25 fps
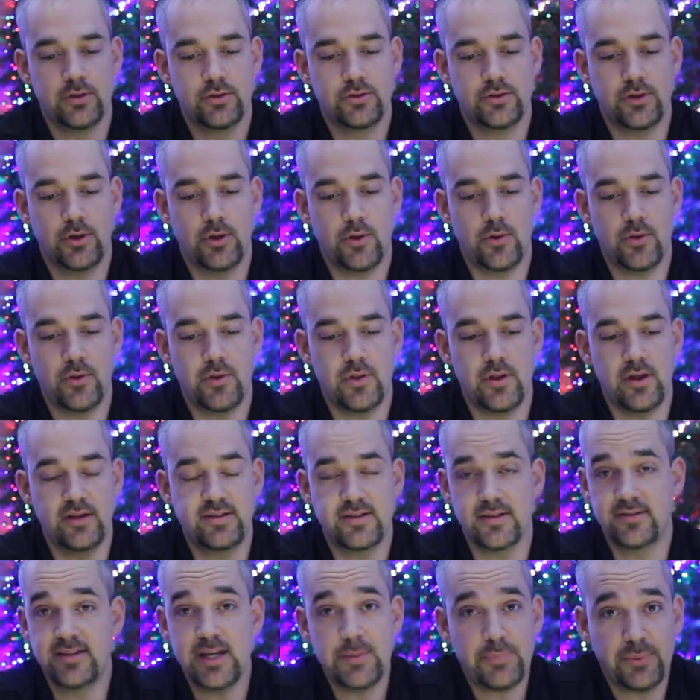So
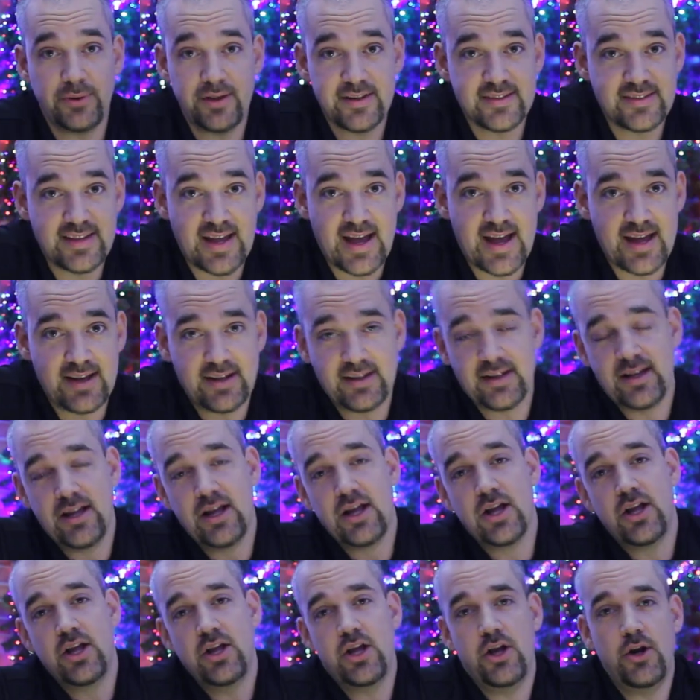it's as simple as that.
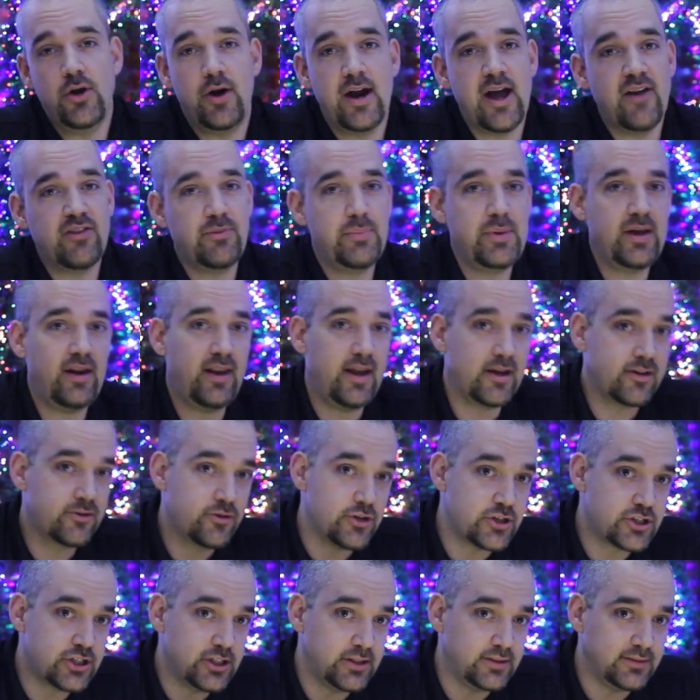You don't have to be an
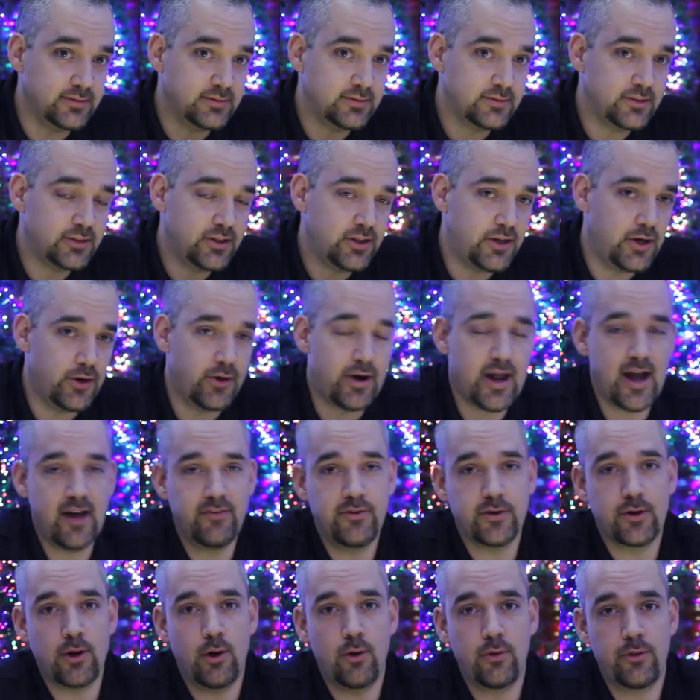electrician. You don't
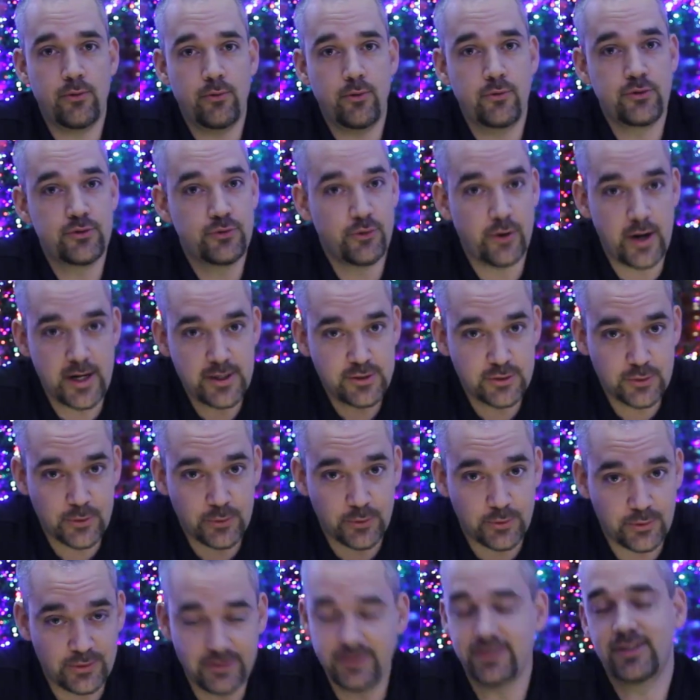have to go through trade
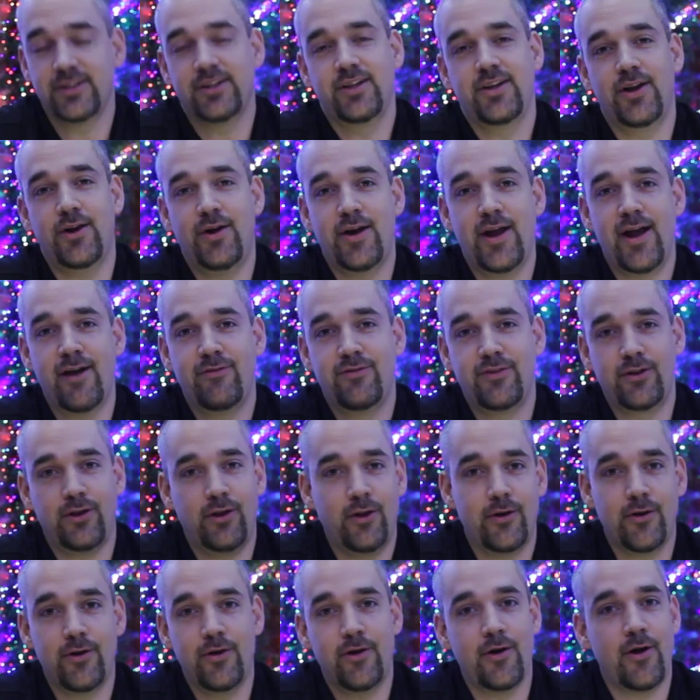school. You don't have to
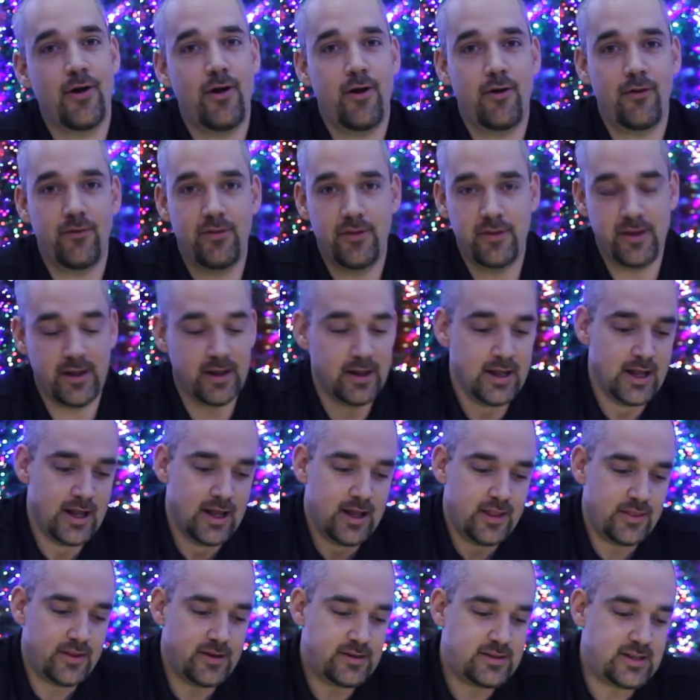learn all the
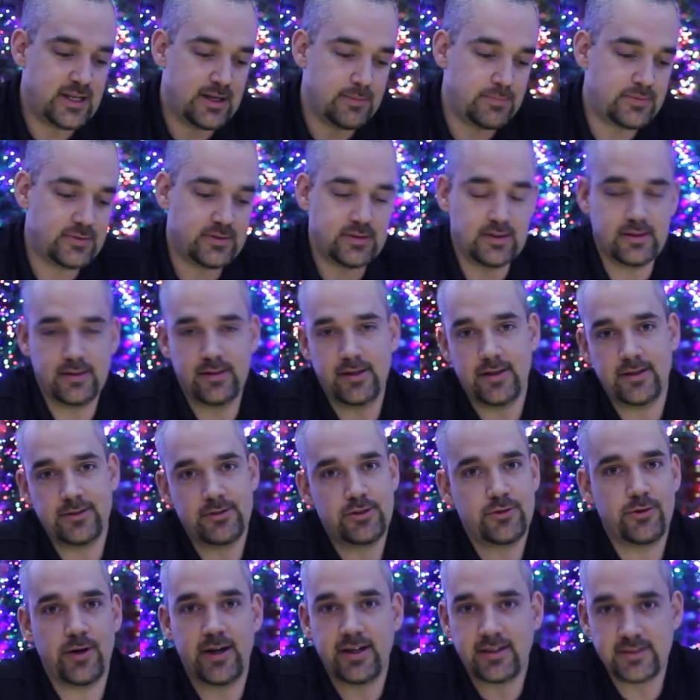tips and the
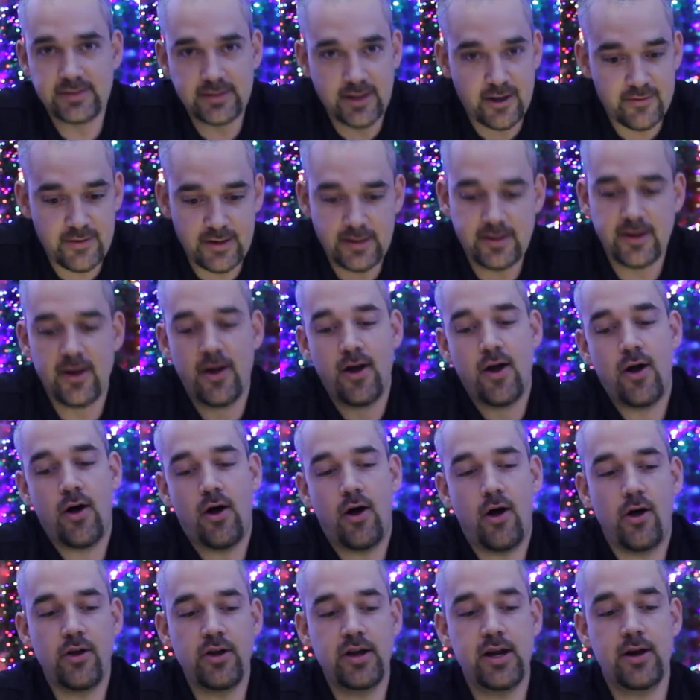tricks of it.
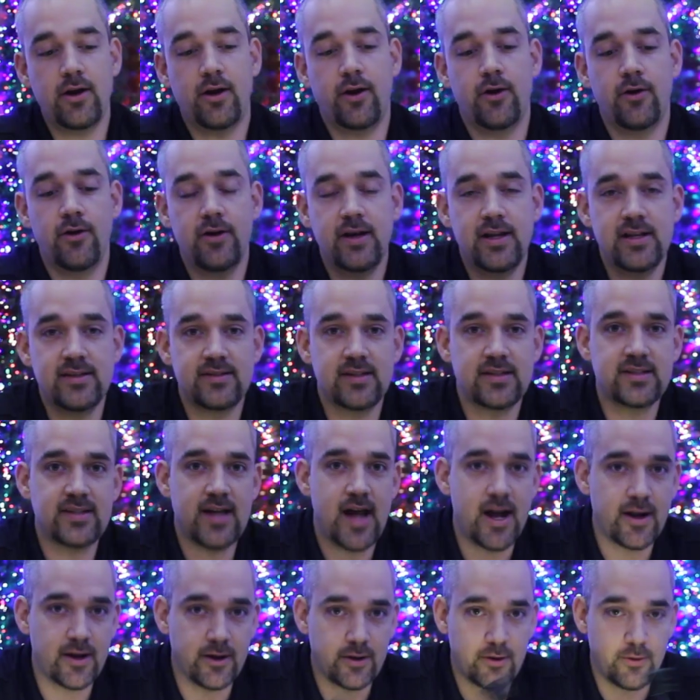All you need to learn is a
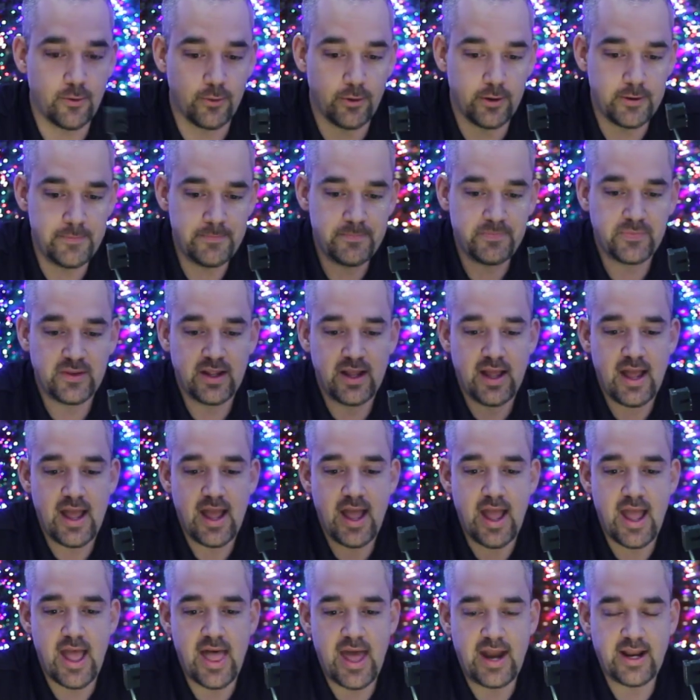socket cord,
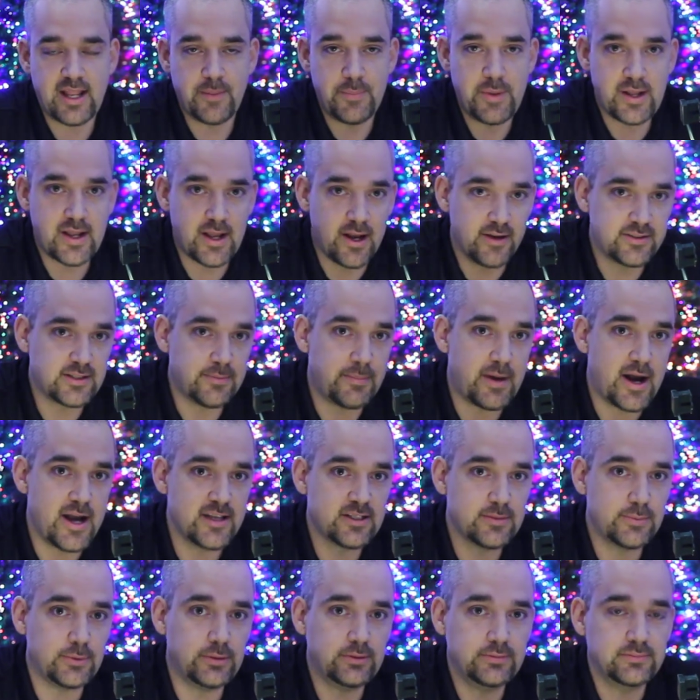that it can be
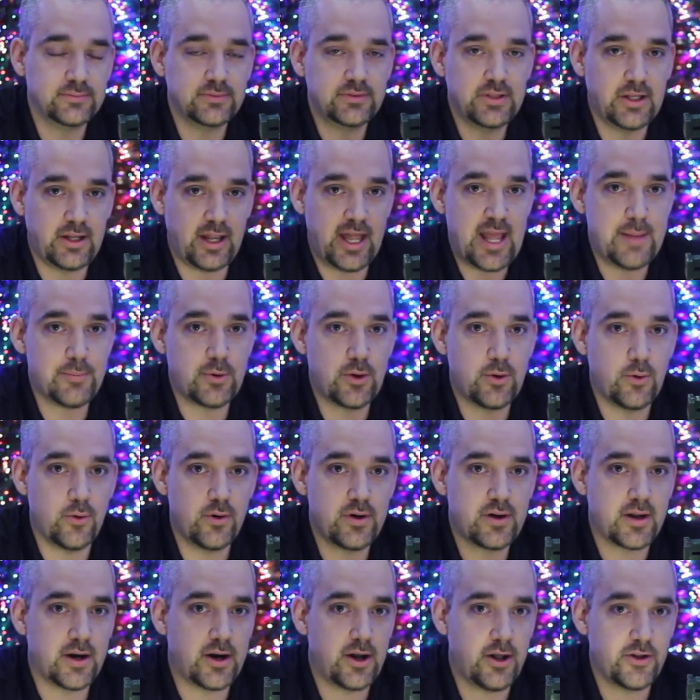customizable. The lamp
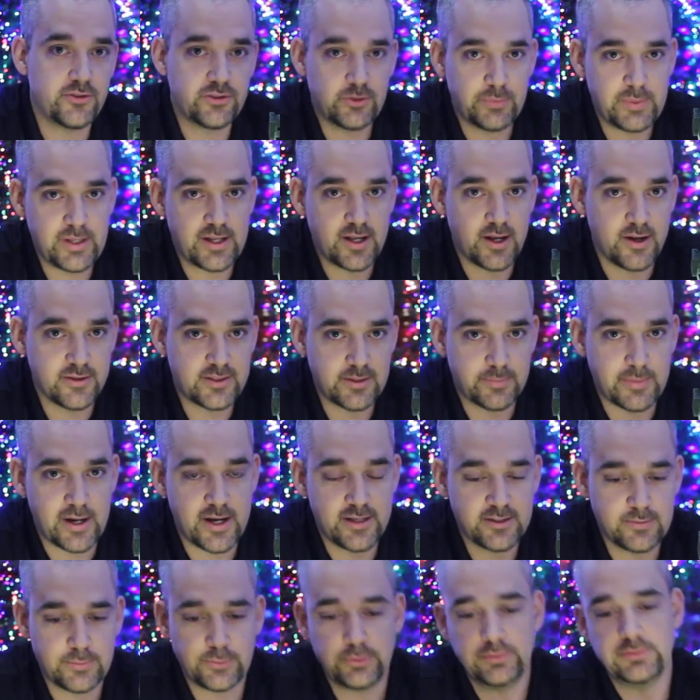cord can also be
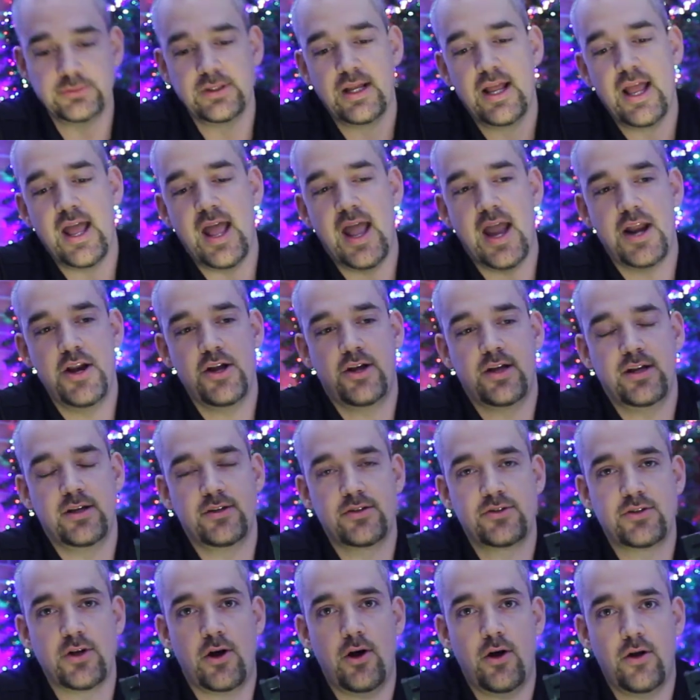customizable, and you can
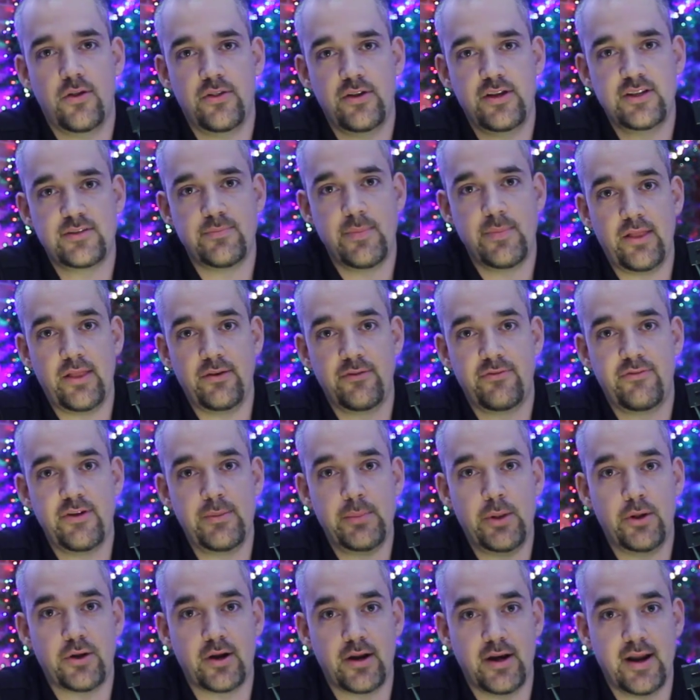install these and
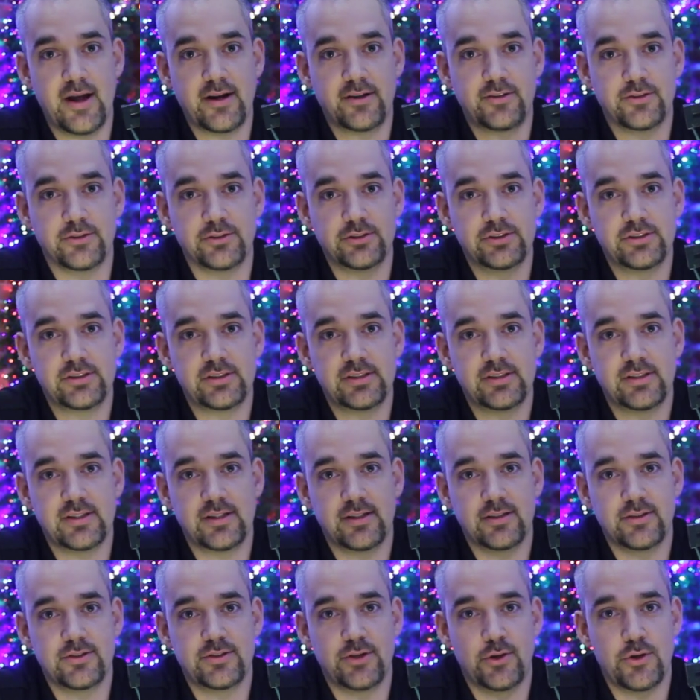female connectors.
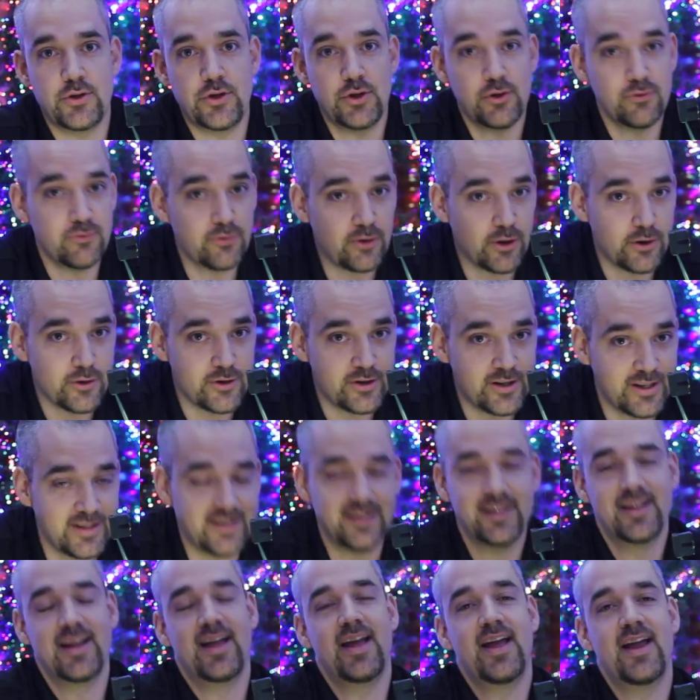And so you've learned it.